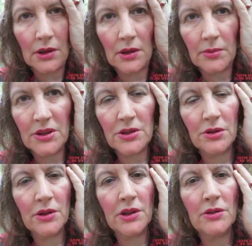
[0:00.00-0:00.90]
I'll be
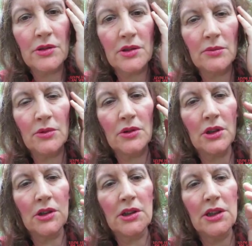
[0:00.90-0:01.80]
showing you some more
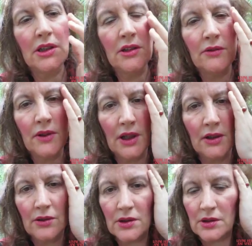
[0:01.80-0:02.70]
gardenia
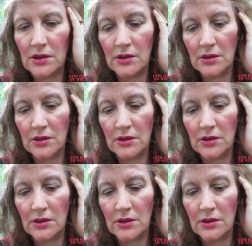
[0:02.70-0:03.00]
flowers